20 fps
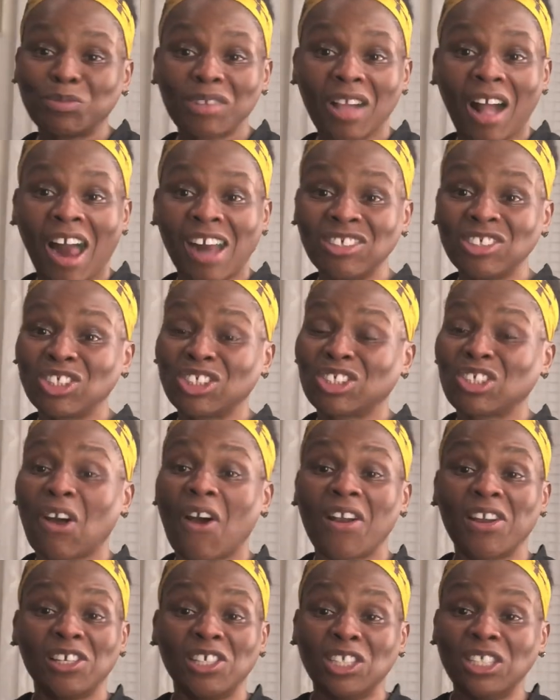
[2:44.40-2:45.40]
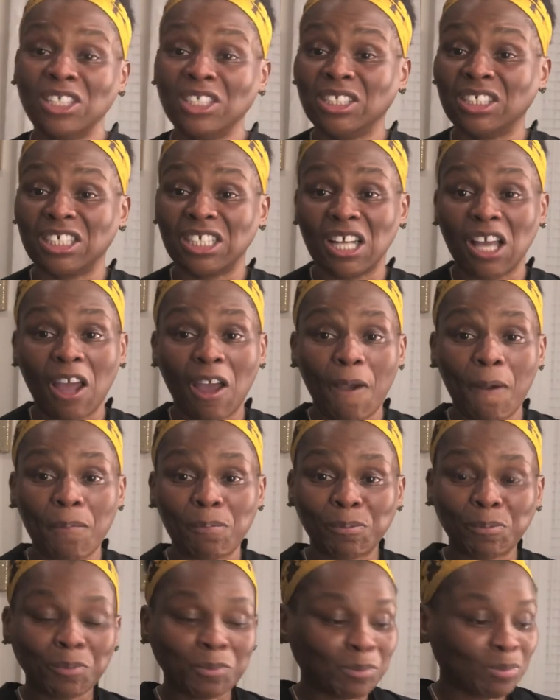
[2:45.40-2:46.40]
I just started eating it,
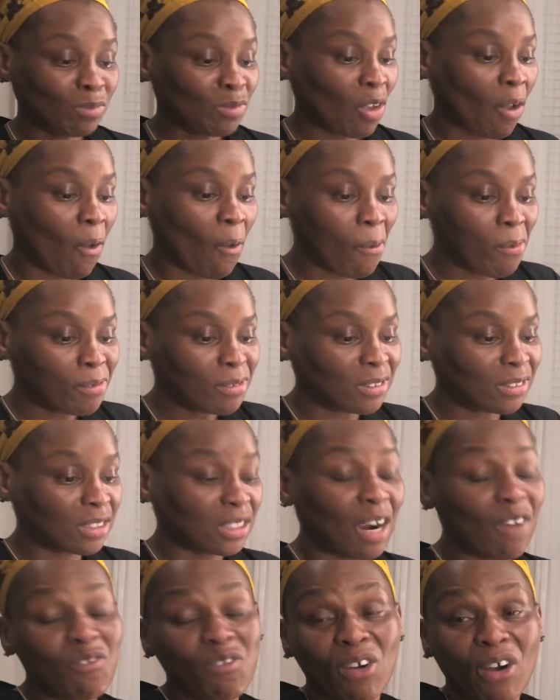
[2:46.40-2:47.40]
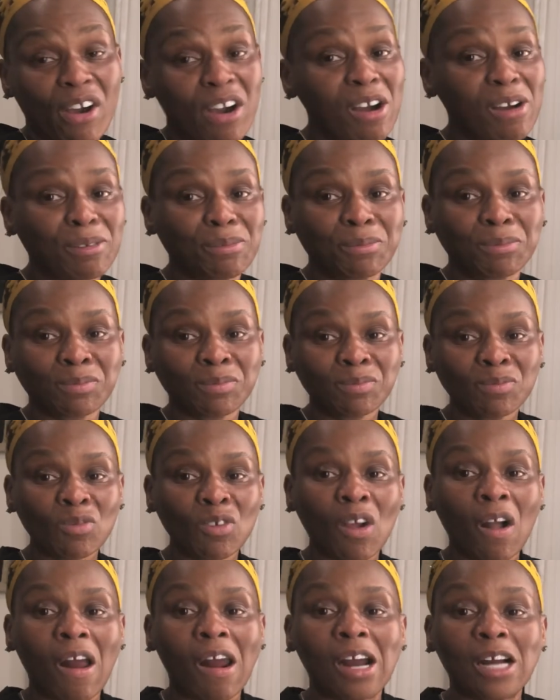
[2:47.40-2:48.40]
and I feel good.
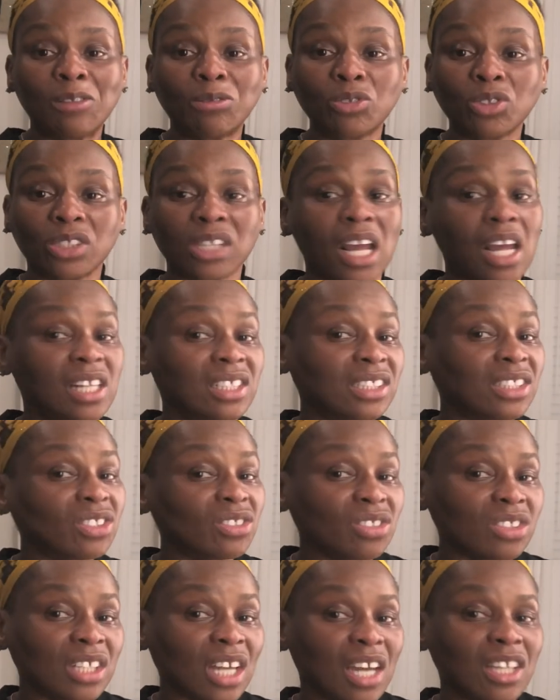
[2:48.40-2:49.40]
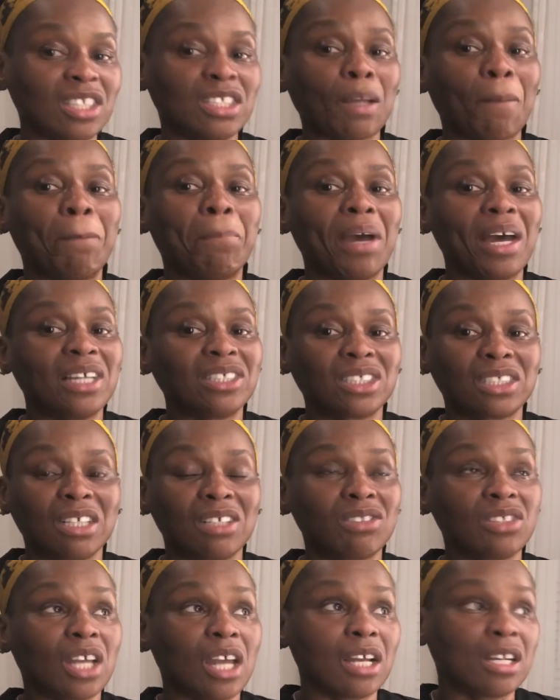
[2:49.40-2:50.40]
I won't say, it doesn't taste the best
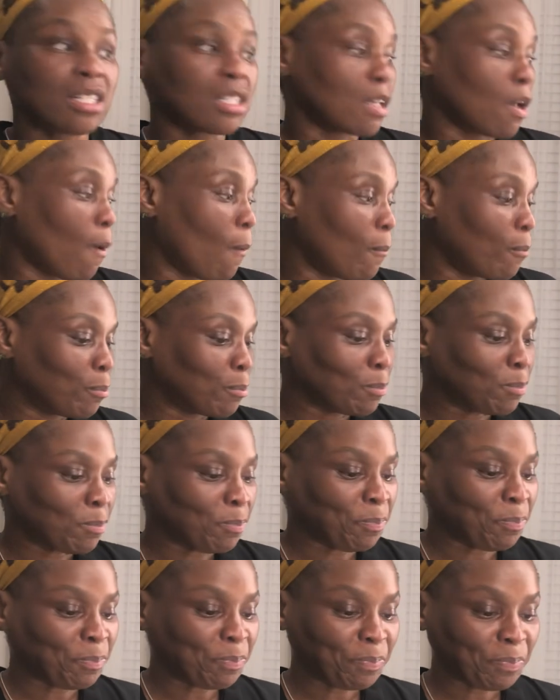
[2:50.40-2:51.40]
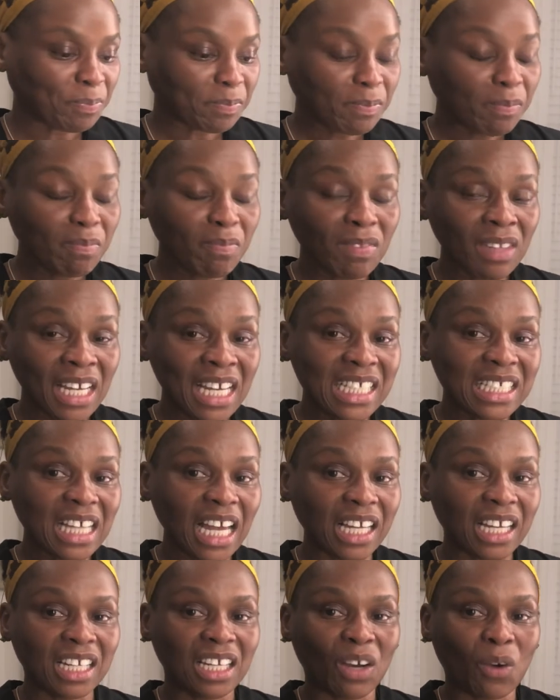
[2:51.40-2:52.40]
of taste. It's
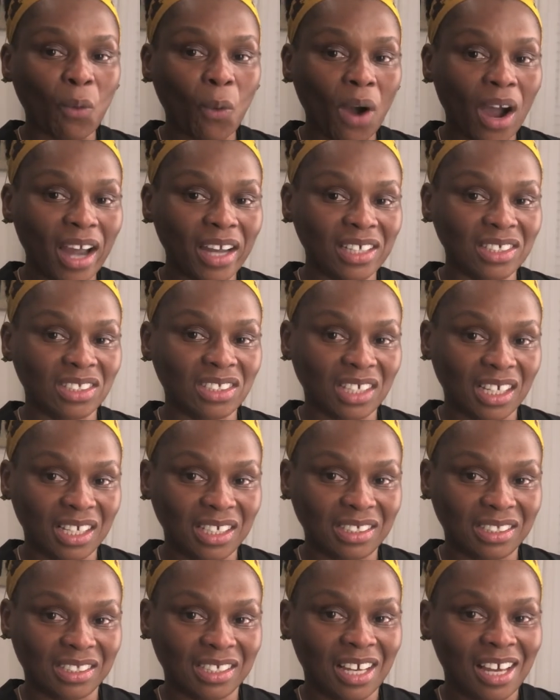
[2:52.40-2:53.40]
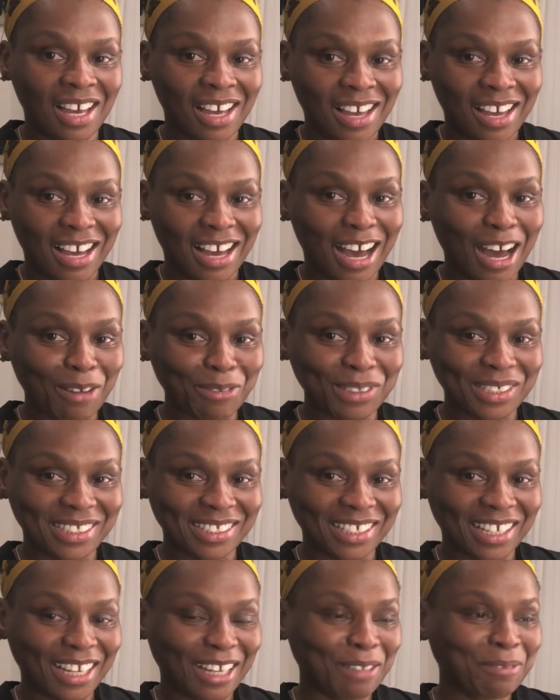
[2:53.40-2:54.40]
like an acquired taste, I would
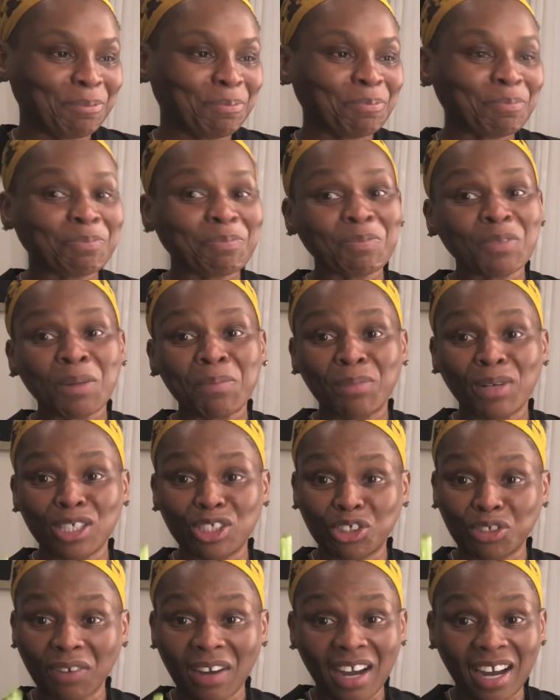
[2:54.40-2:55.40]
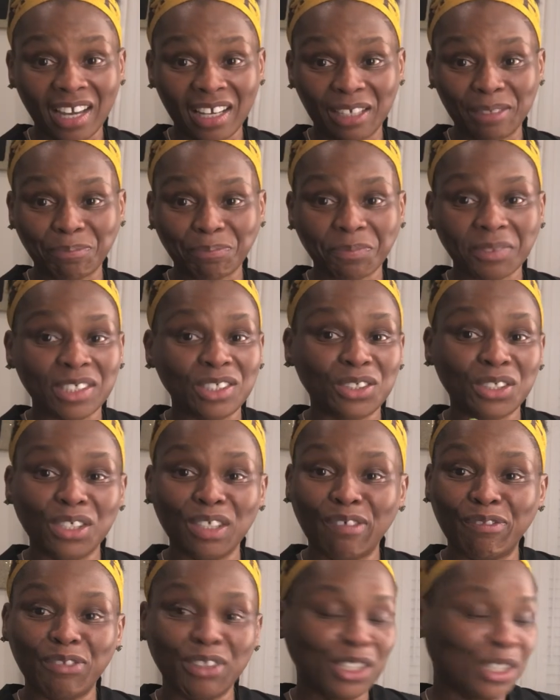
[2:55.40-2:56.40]
say. But try it. It's
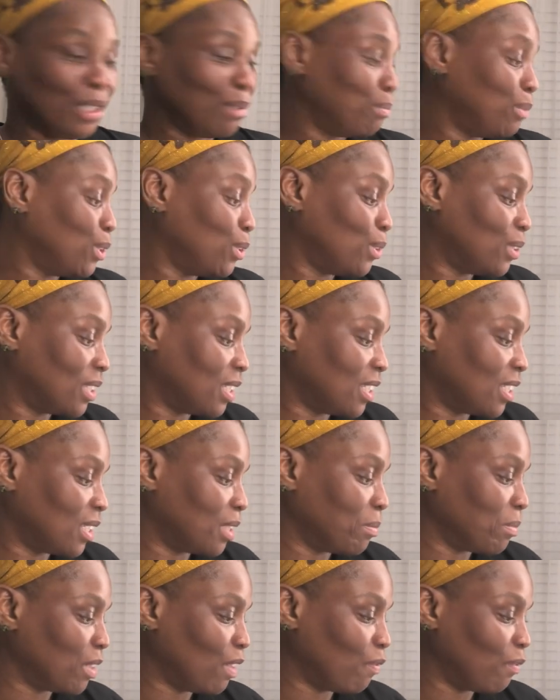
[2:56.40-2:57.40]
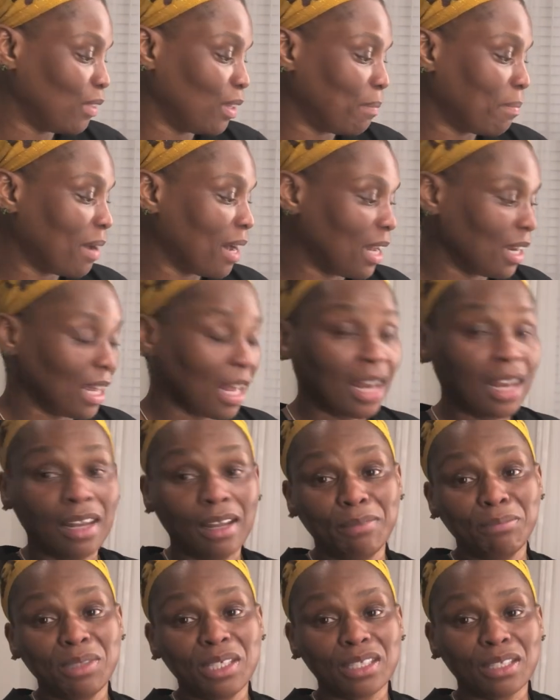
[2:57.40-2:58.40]
good for your immune system, good for your body. I
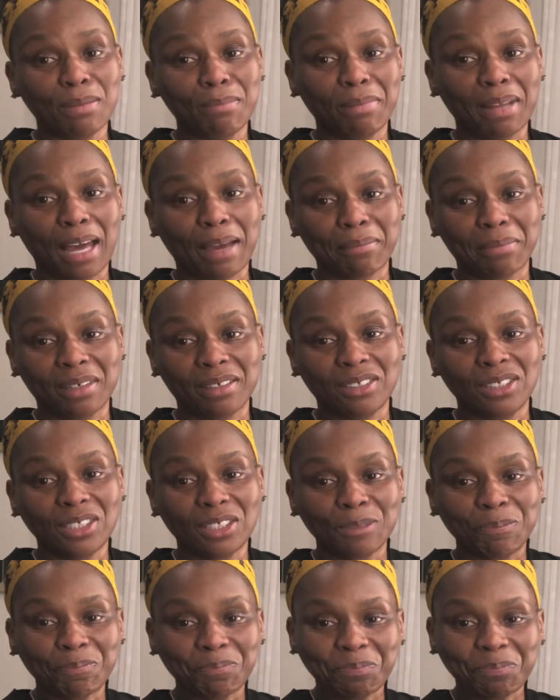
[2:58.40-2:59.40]
love me some blackberries.